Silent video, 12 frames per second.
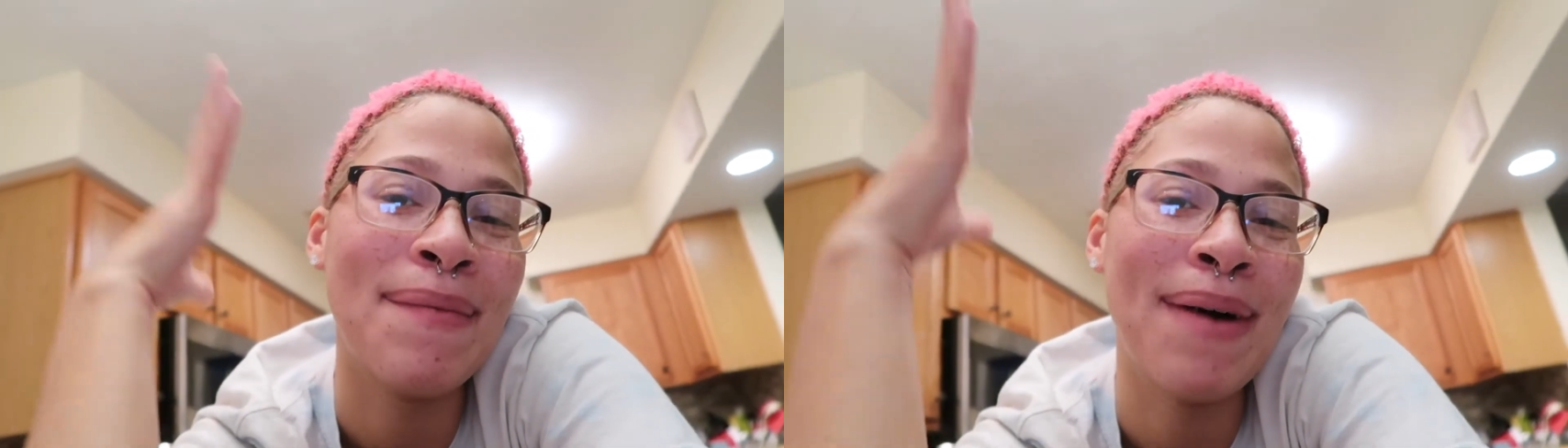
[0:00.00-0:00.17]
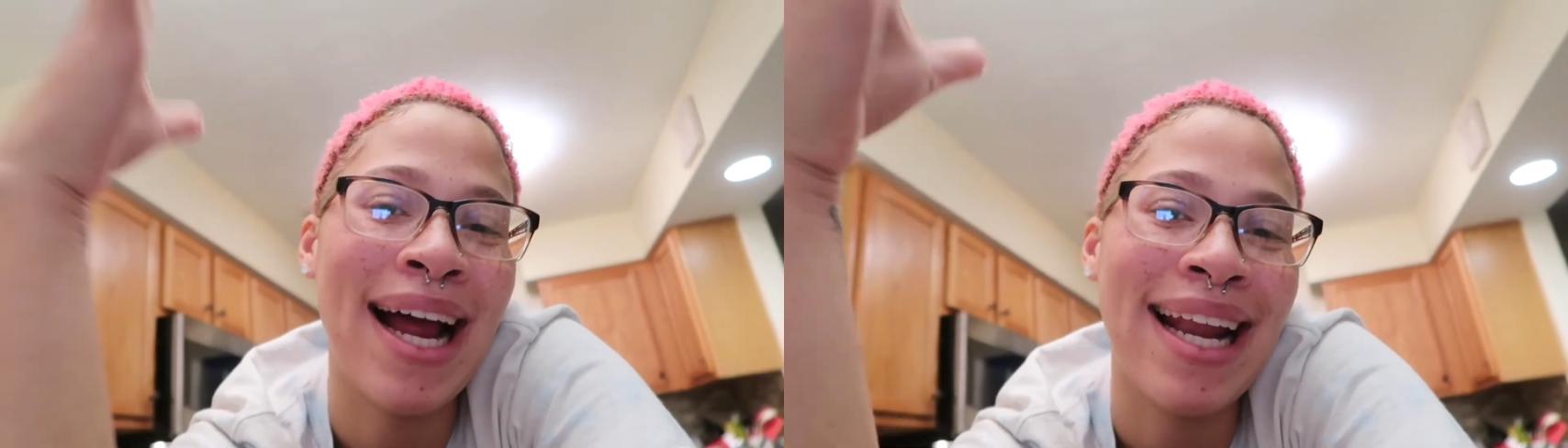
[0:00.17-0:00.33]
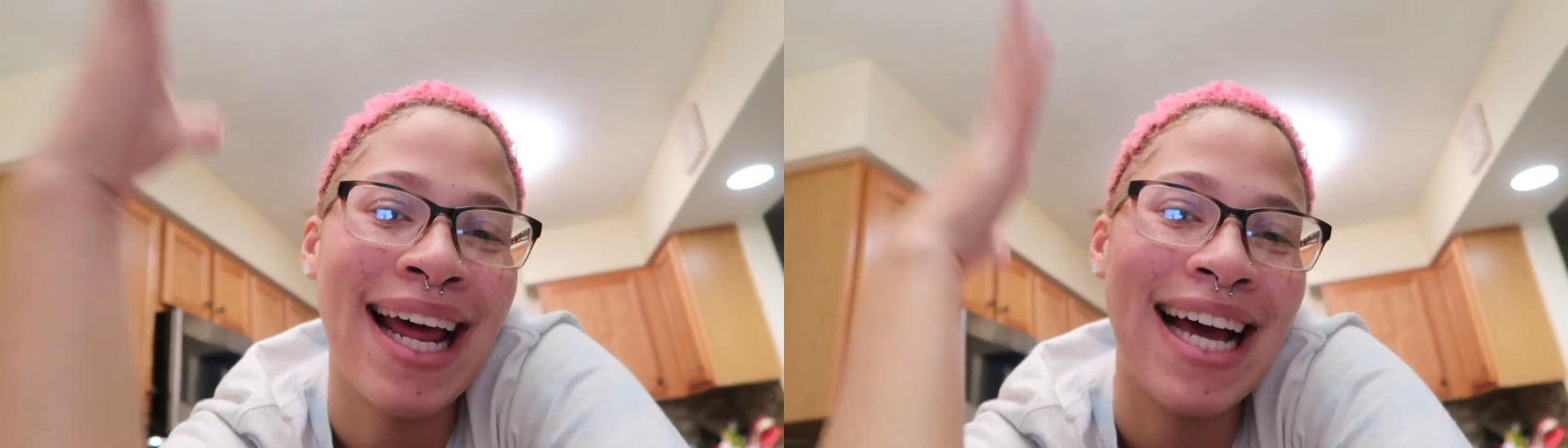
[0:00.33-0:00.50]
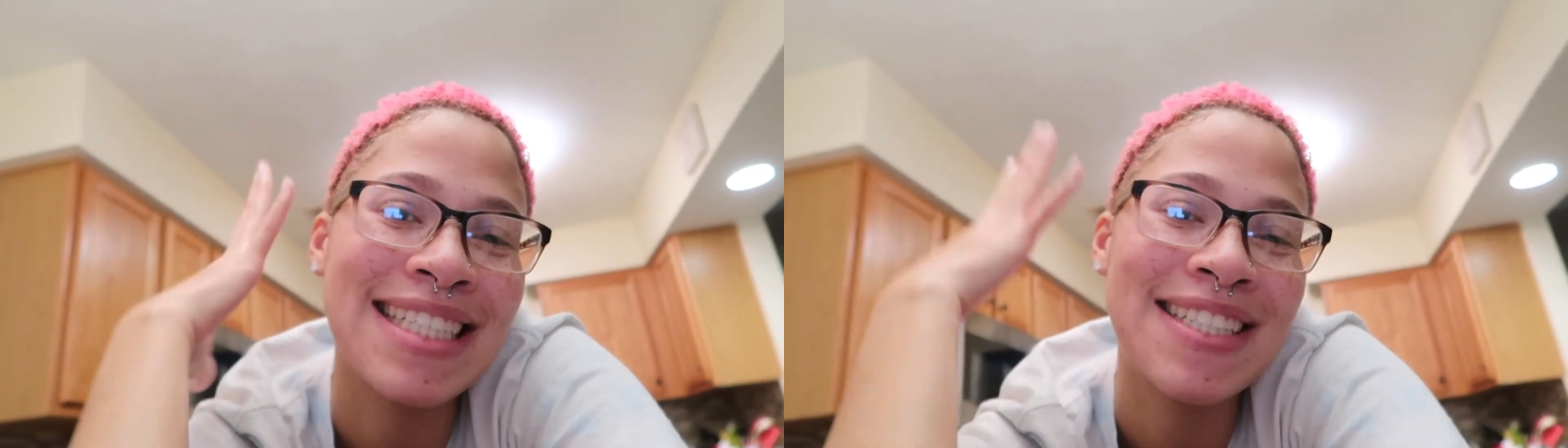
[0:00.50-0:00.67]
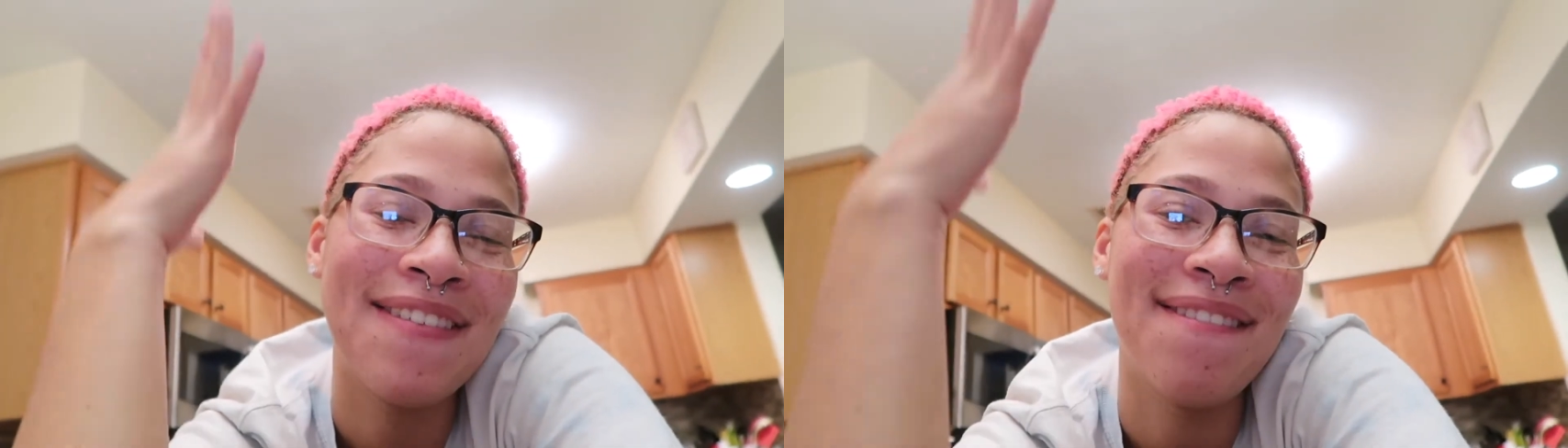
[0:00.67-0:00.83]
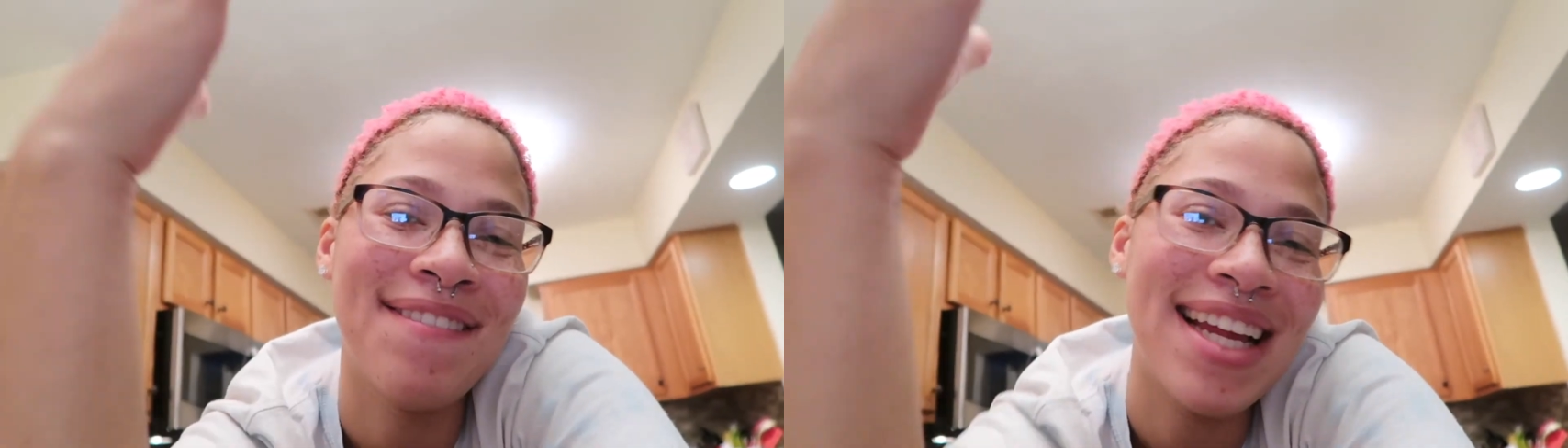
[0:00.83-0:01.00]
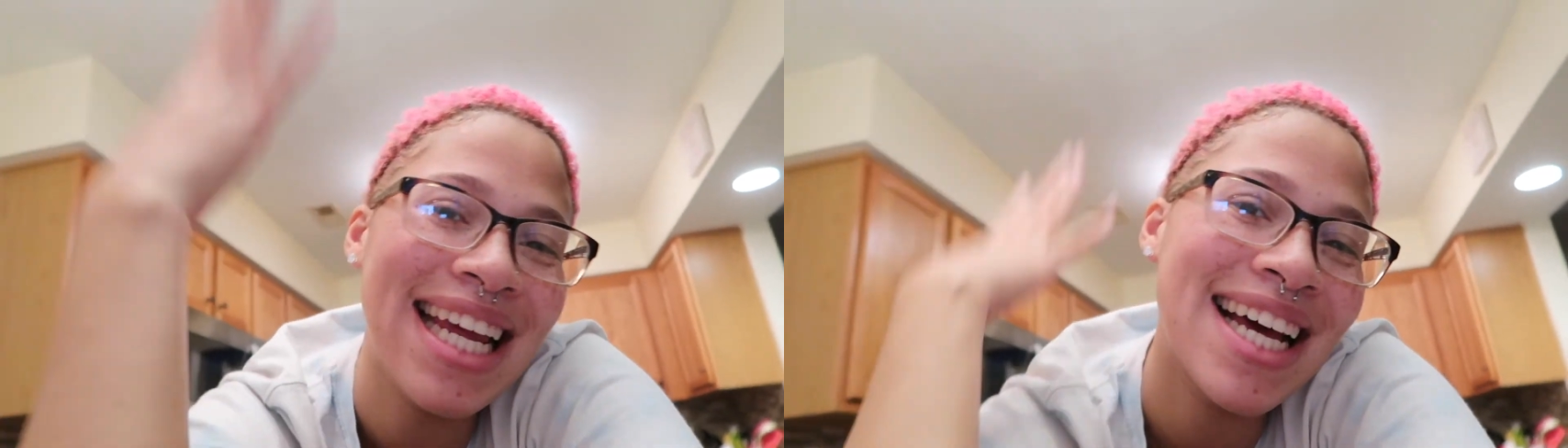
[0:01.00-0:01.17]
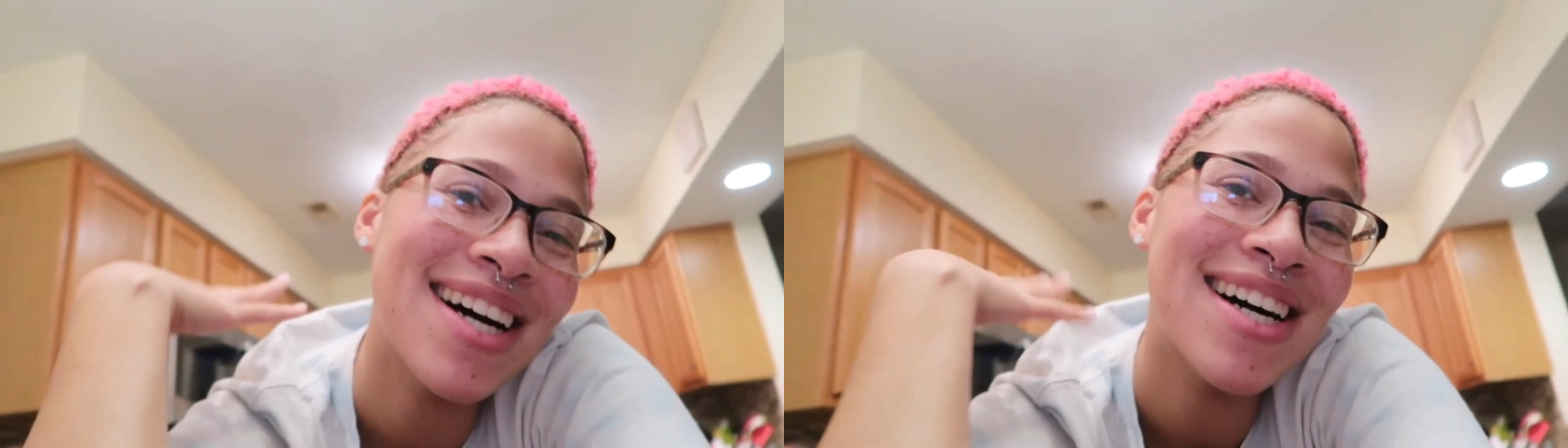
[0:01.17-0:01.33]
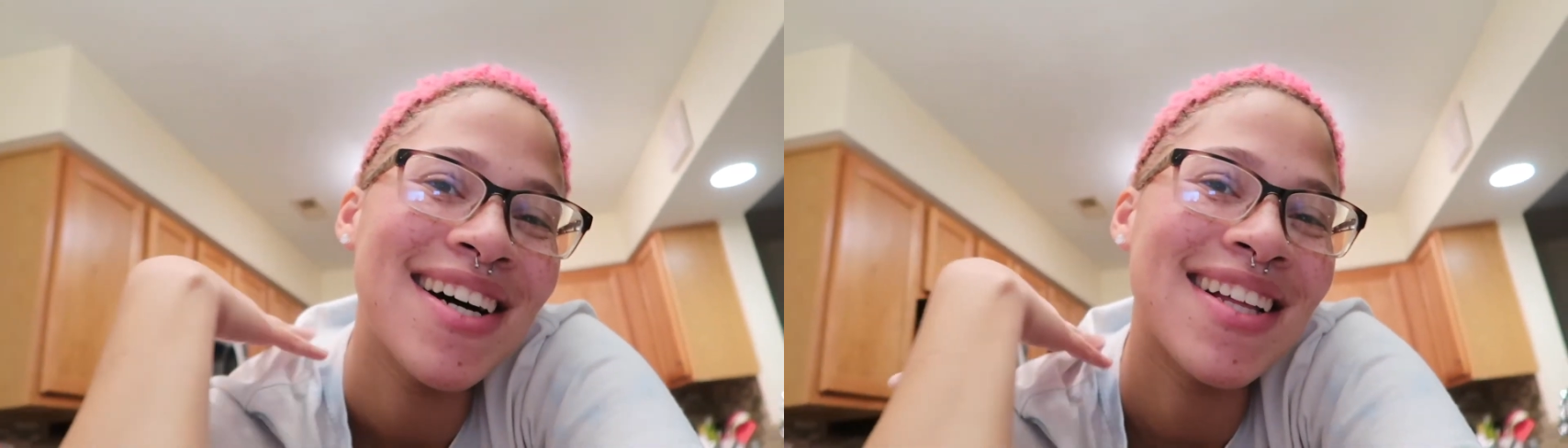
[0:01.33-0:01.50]
in my next
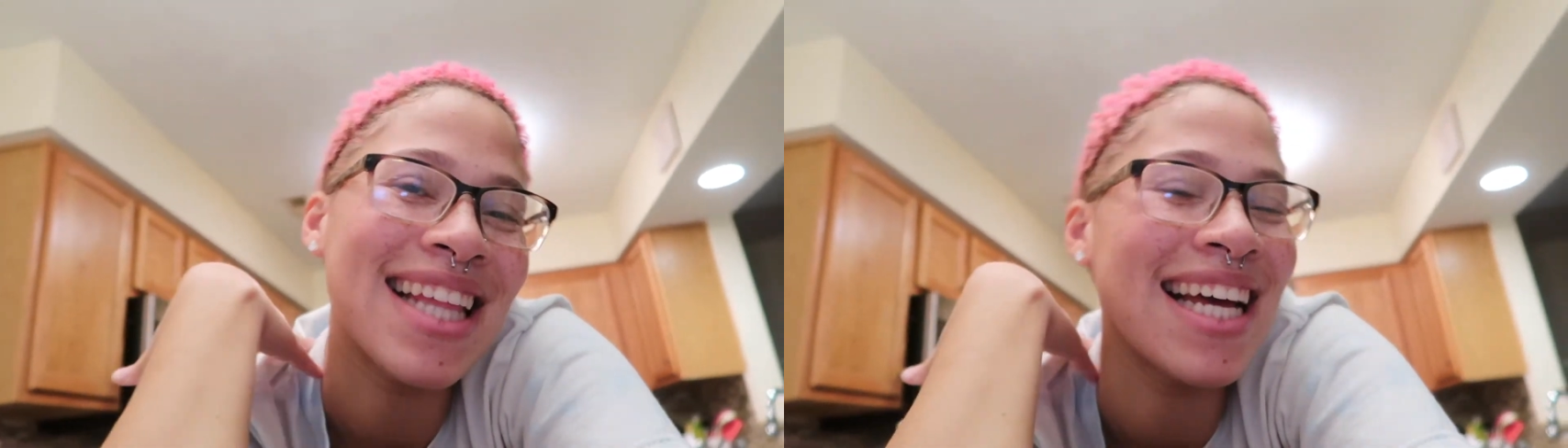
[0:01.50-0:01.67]
video.